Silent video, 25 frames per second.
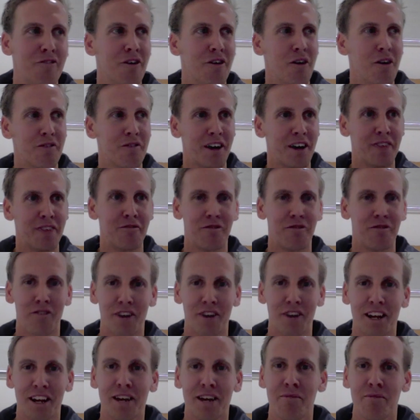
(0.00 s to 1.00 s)
had
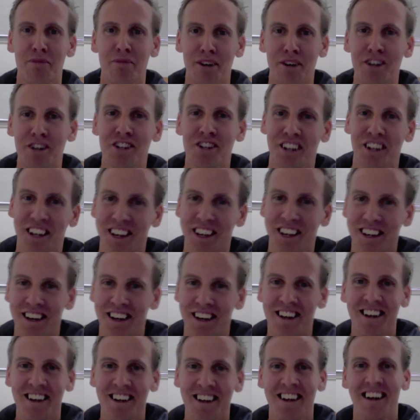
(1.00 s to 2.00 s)
free compression gear
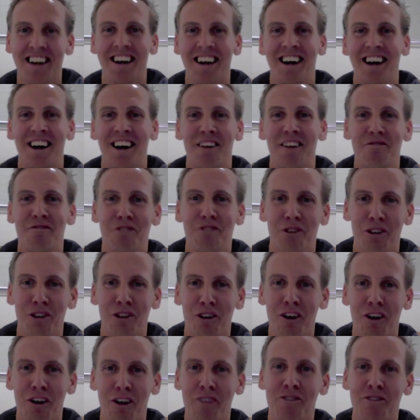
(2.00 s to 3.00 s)
for a
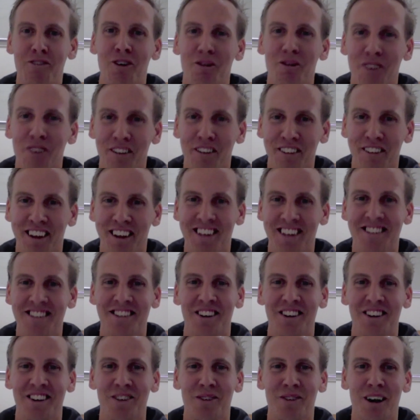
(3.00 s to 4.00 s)
lifetime, I think. So
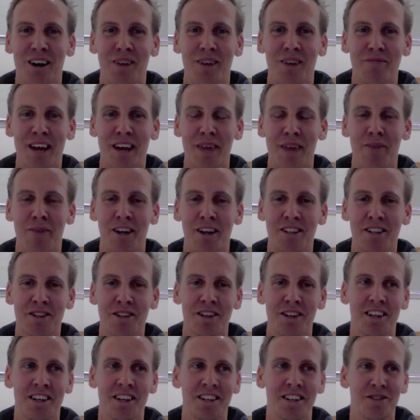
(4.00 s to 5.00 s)
yeah, but he's
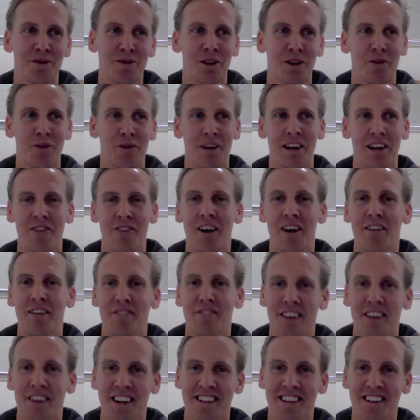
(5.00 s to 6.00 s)
doing really great
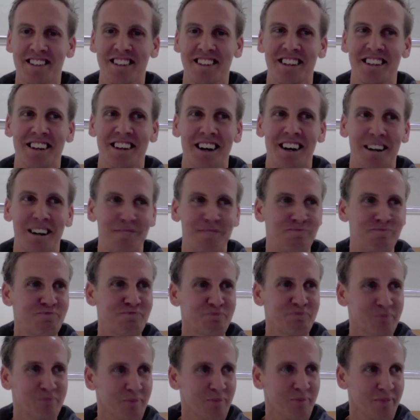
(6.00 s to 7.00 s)
things, and
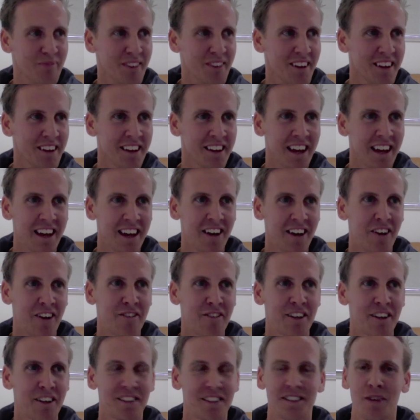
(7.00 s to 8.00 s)
I
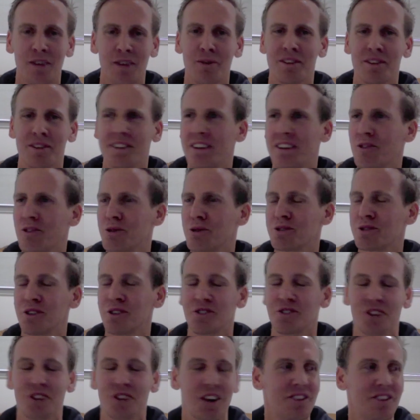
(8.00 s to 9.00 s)
think someone also
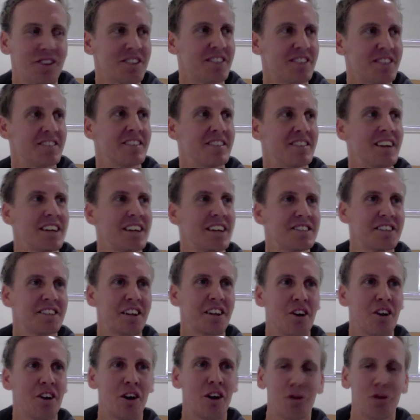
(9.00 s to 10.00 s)
joked and said
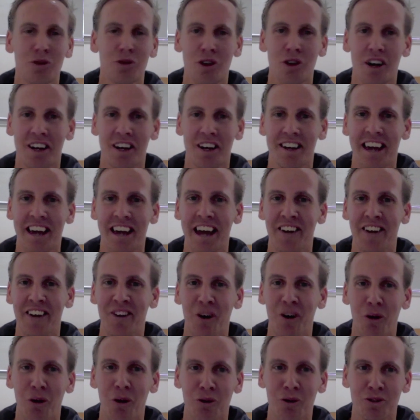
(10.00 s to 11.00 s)
I look like a Ken
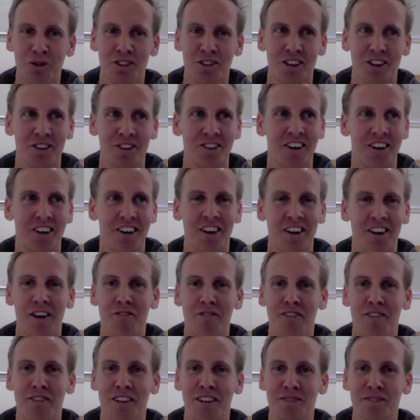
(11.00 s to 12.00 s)
doll. So I don't know
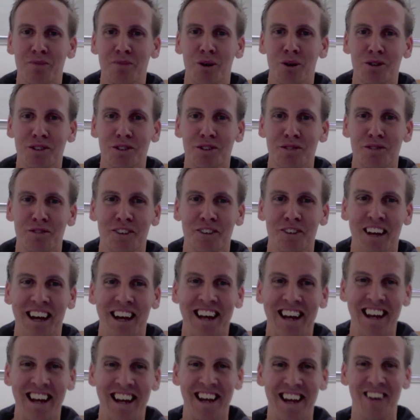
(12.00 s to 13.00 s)
if that's positive or
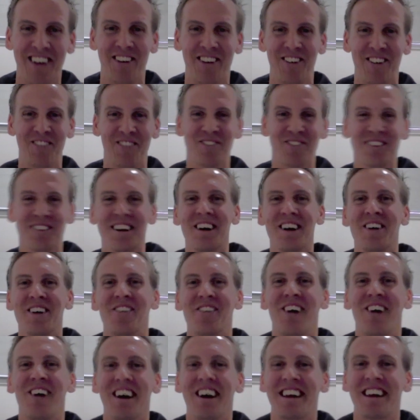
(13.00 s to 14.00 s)
negative.
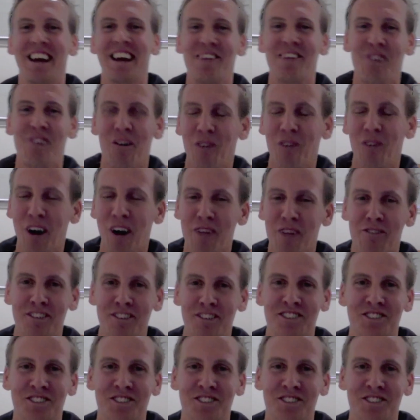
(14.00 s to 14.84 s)
But yeah, my wife wasn't